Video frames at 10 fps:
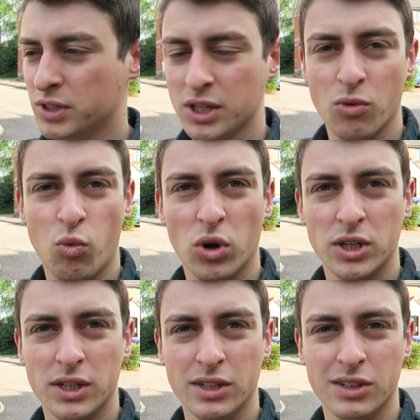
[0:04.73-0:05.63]
things like
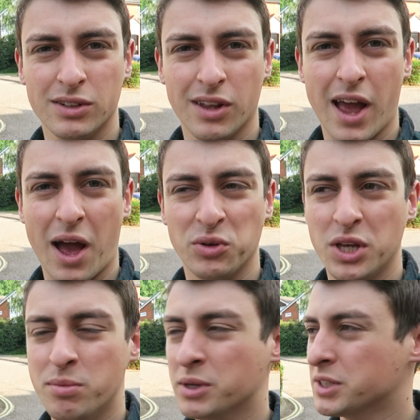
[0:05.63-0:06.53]
washing and like
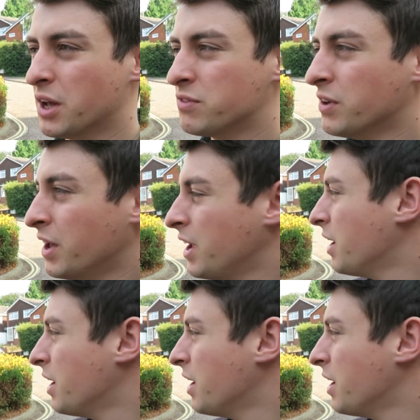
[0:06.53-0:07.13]
housekeeping stuff.